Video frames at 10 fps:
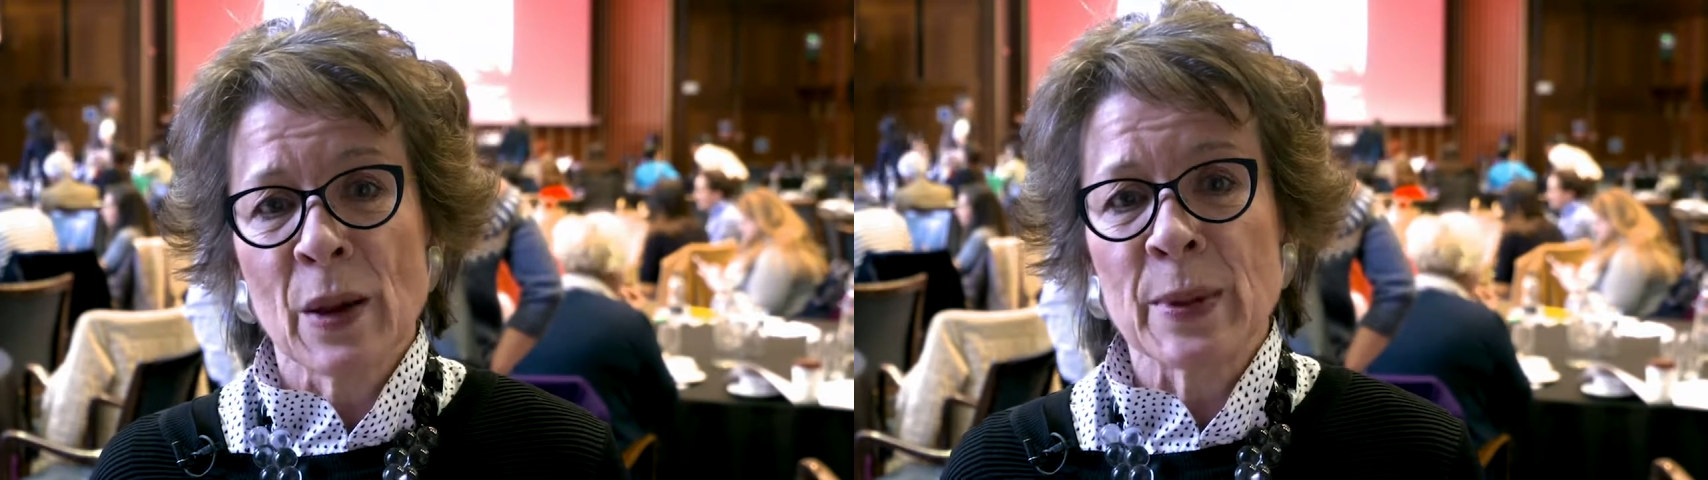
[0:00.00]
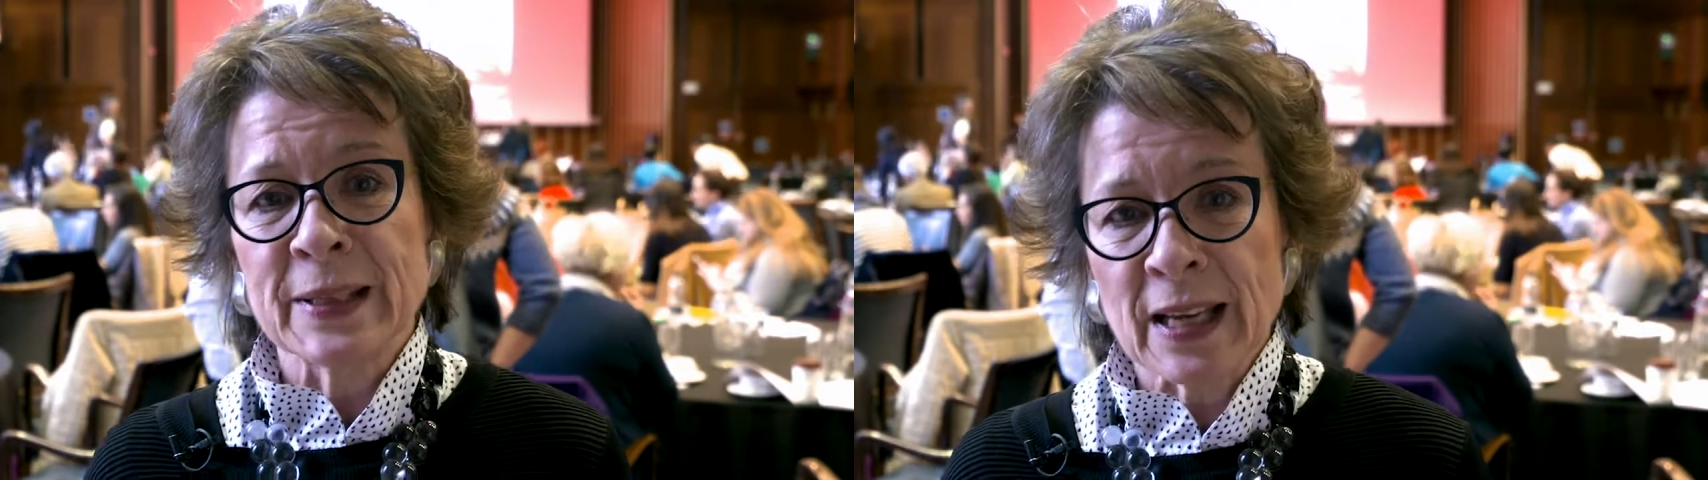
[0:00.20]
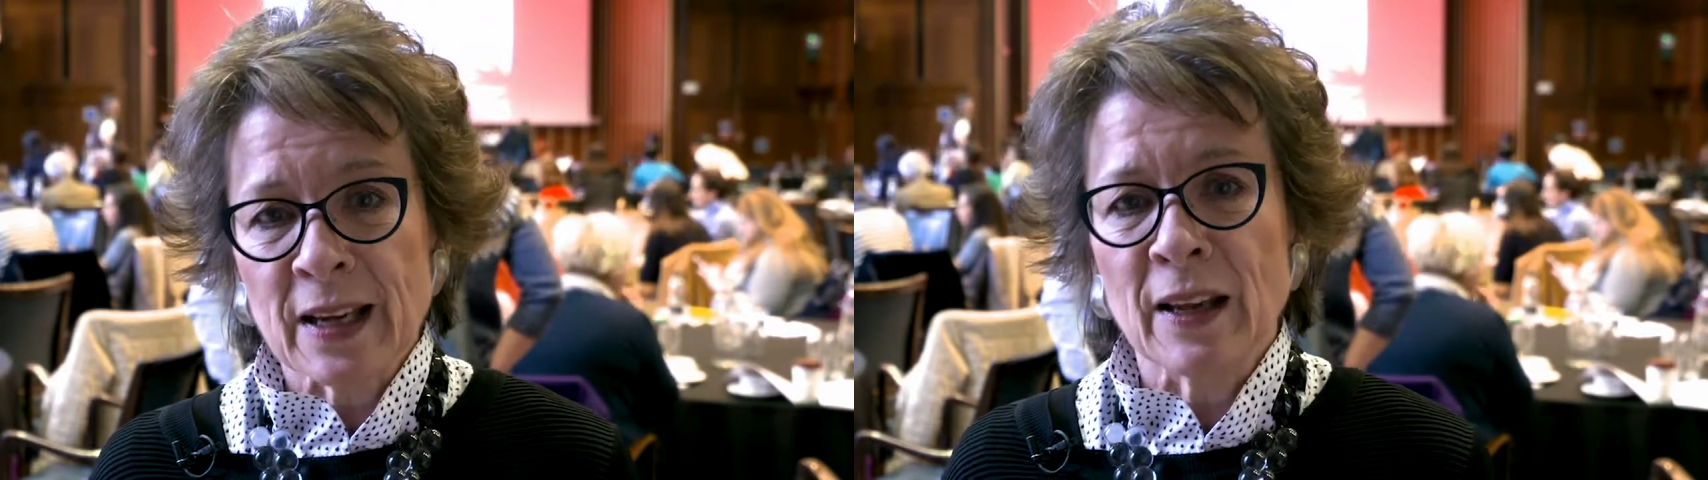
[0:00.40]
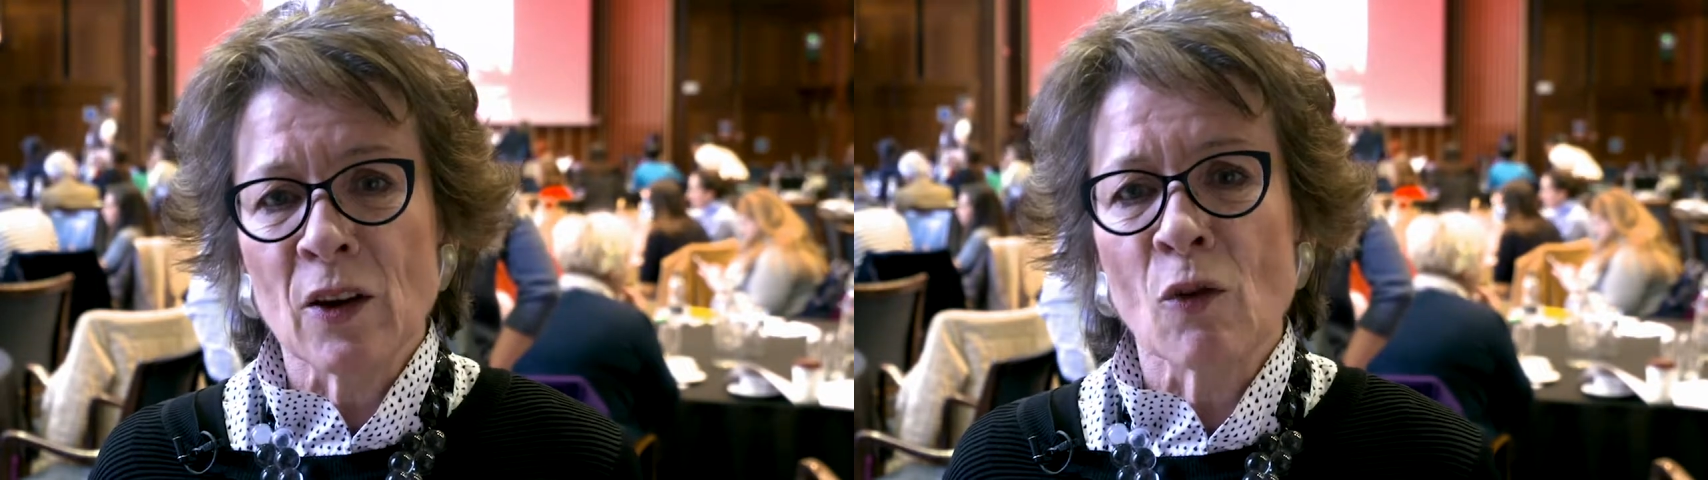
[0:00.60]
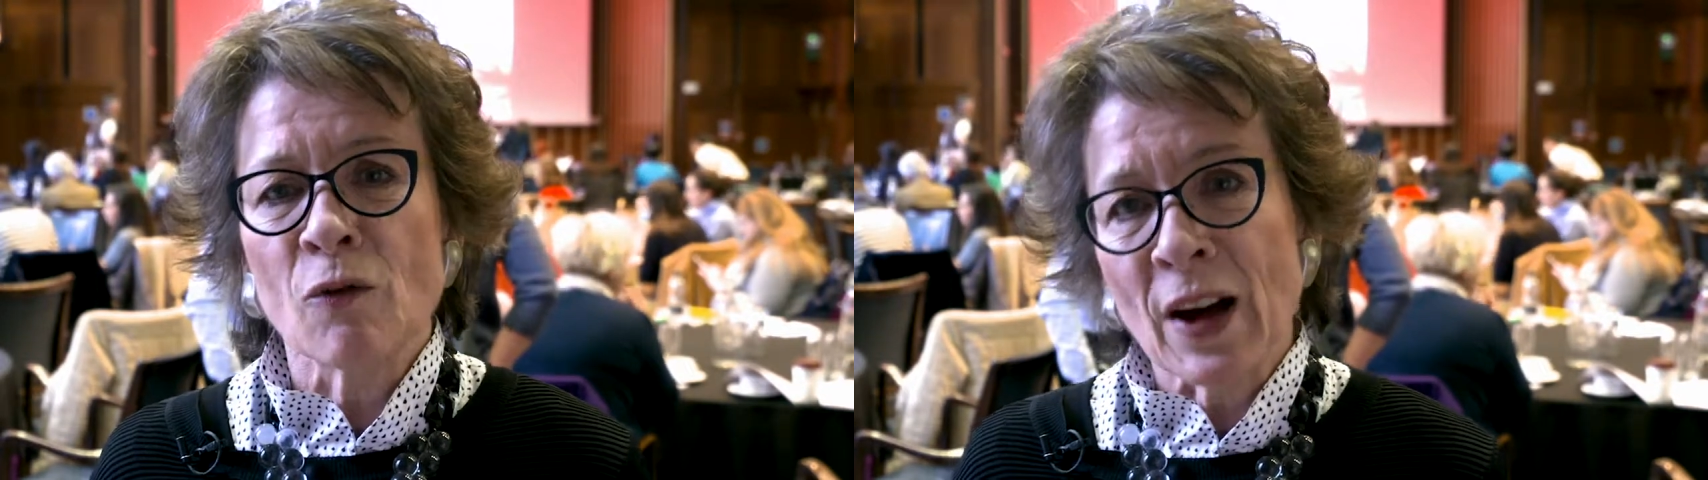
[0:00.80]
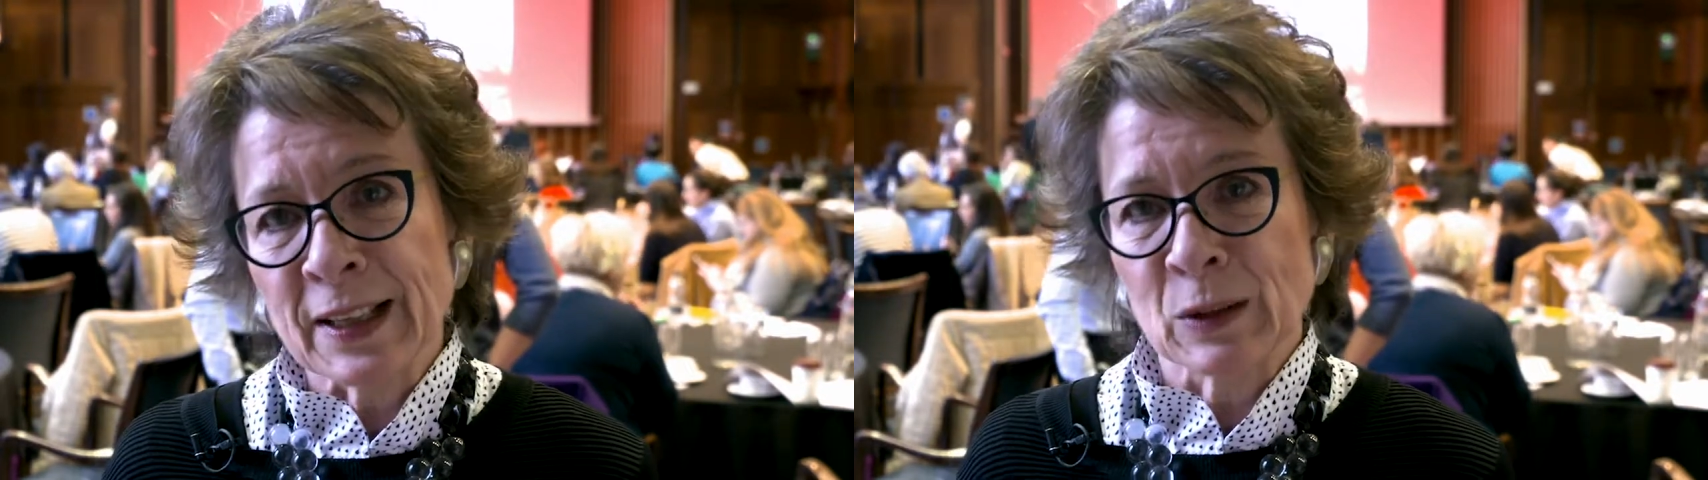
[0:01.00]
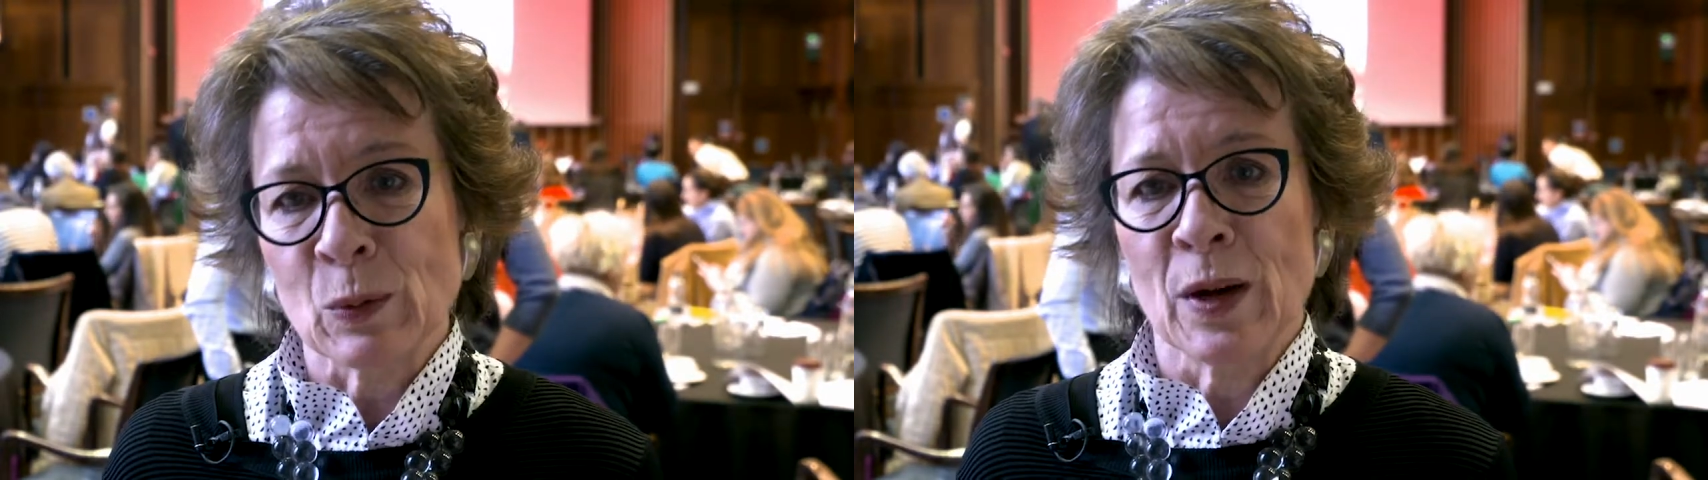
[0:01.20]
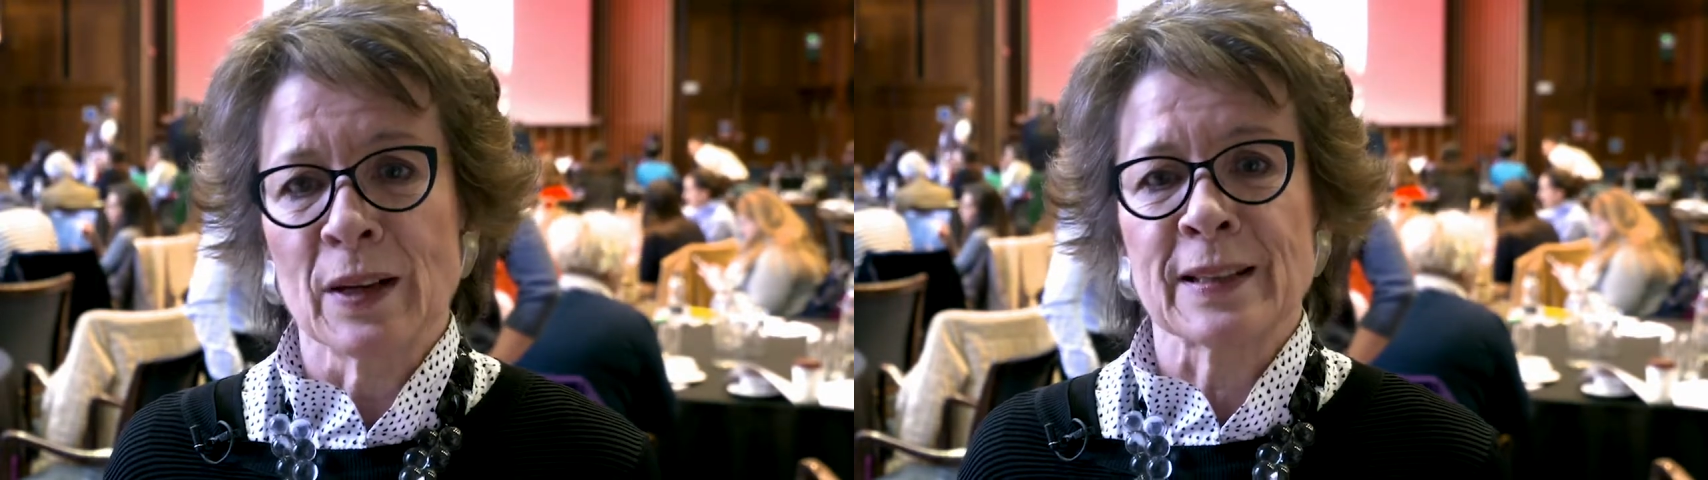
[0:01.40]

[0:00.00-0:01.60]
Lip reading: particularly your vital work